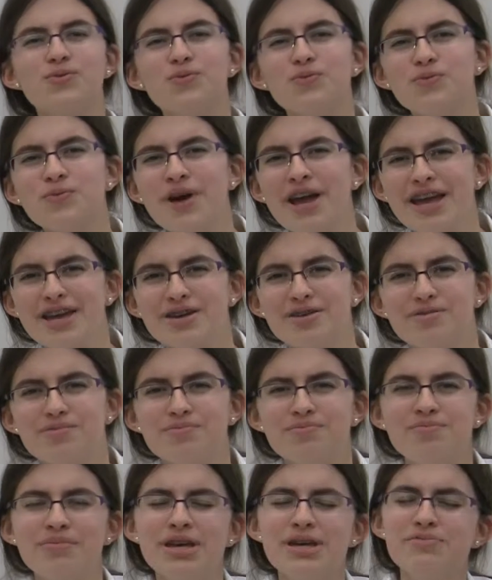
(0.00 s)

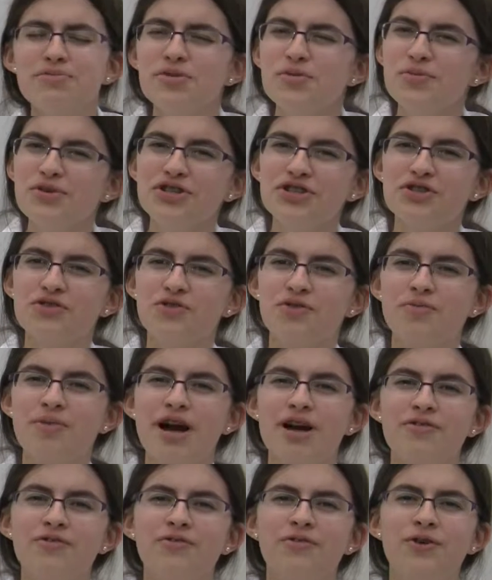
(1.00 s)
Wait, maybe we should
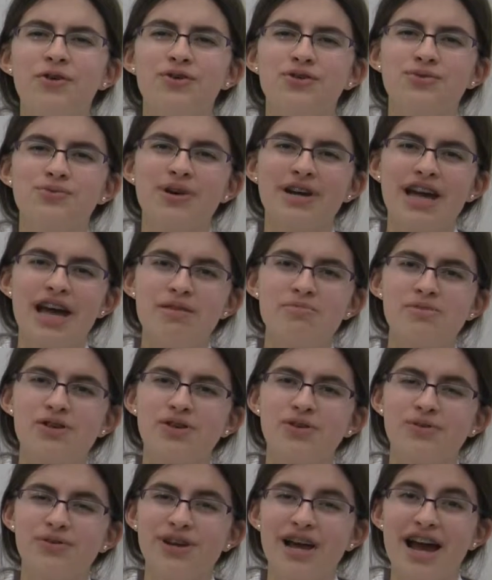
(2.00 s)
remind folks what
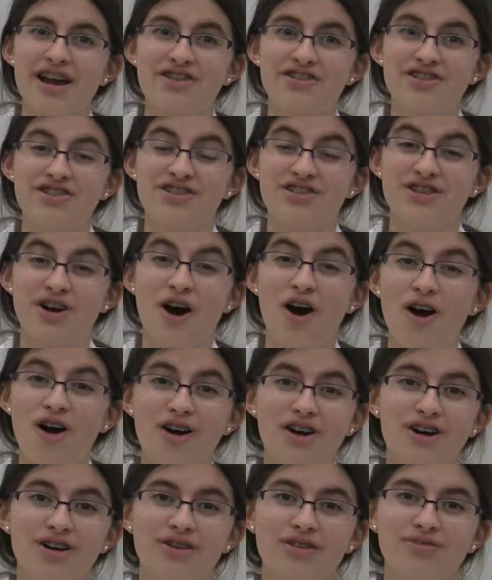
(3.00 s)
chemical reactions
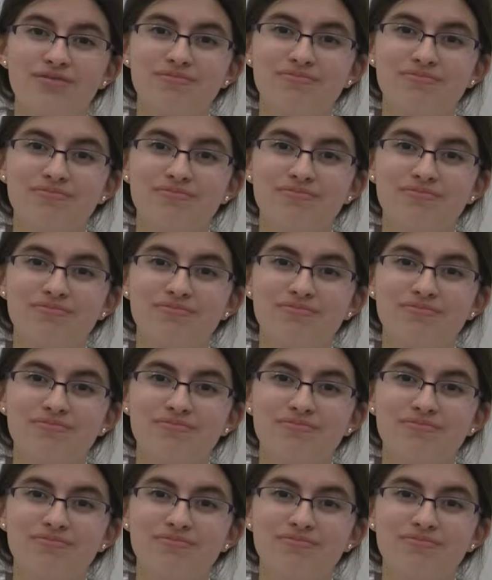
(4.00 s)
are.